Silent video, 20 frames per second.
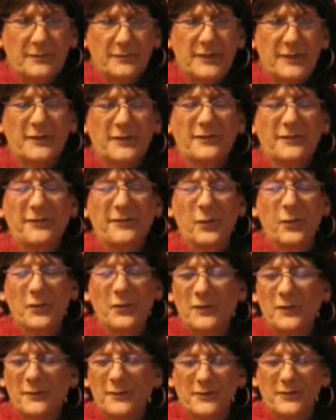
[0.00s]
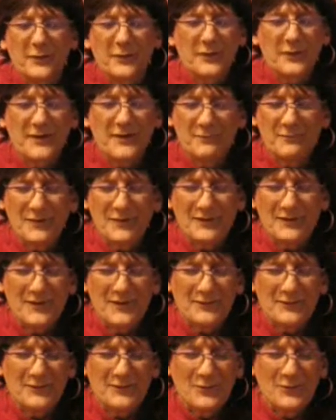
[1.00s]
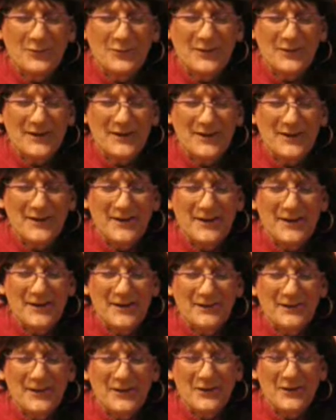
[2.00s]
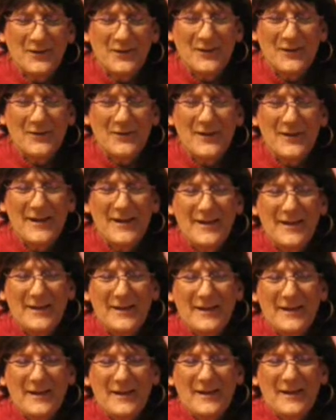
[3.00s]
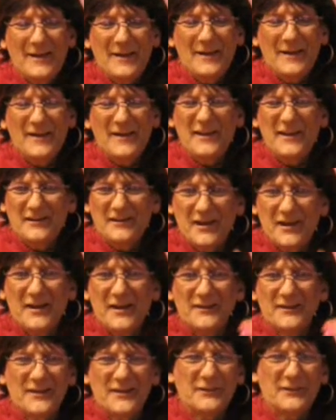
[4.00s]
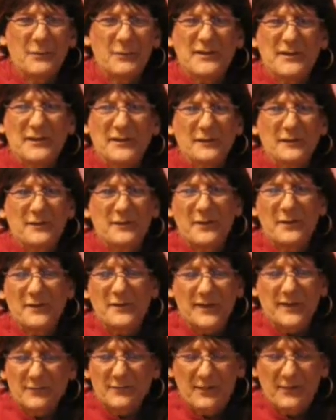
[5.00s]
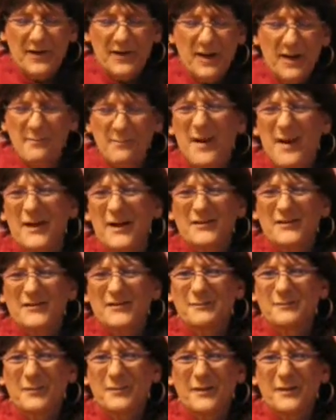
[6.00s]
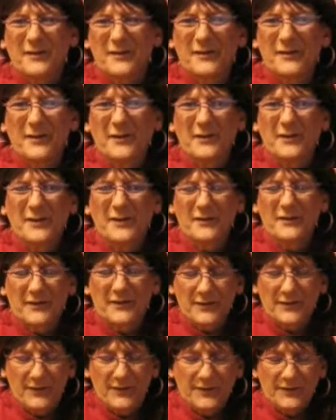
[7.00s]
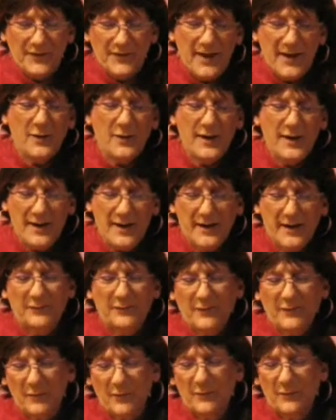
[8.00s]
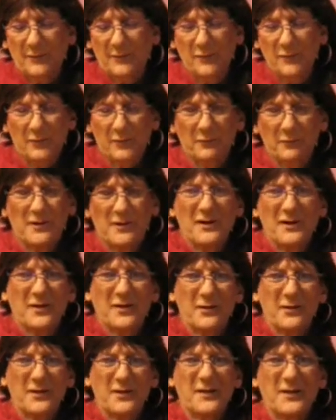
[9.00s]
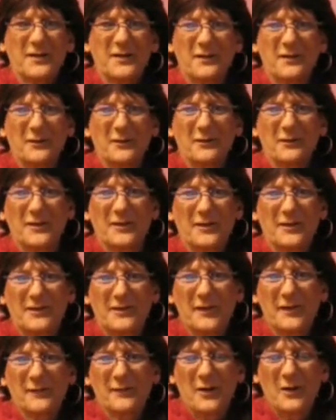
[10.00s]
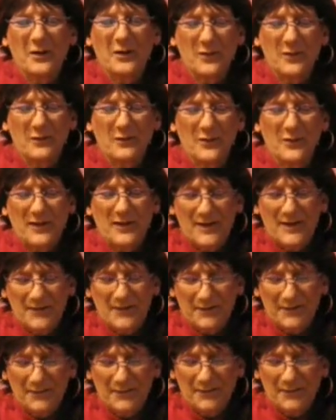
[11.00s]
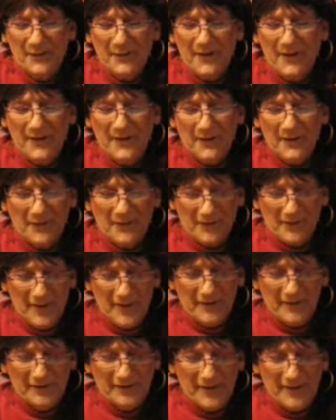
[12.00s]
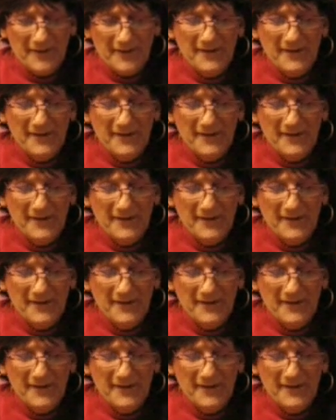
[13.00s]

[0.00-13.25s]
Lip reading: Doug Ford, sorry, when Doug Ford got in Ontario, and he tweaked it a few things, but not much. But still, it's now I have to go through and read all the stuff all over again to find out exactly,